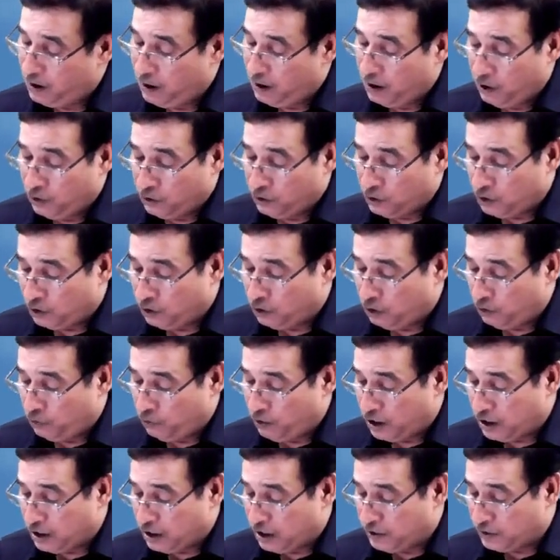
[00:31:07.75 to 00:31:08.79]
So you will
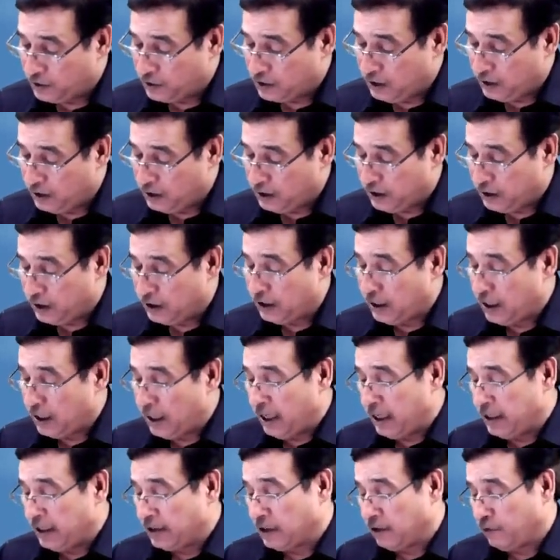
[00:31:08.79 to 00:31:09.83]
consider
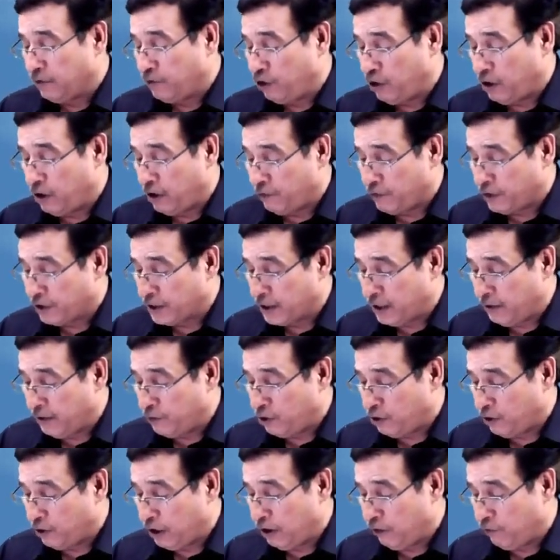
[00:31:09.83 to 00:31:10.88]
as if you have received
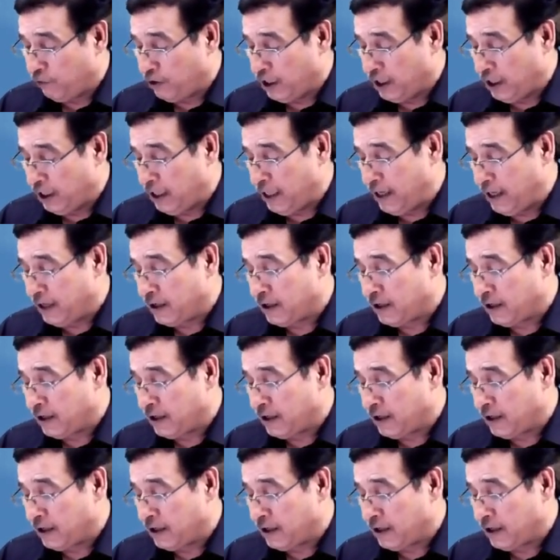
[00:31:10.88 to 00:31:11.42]
only 1 lakh.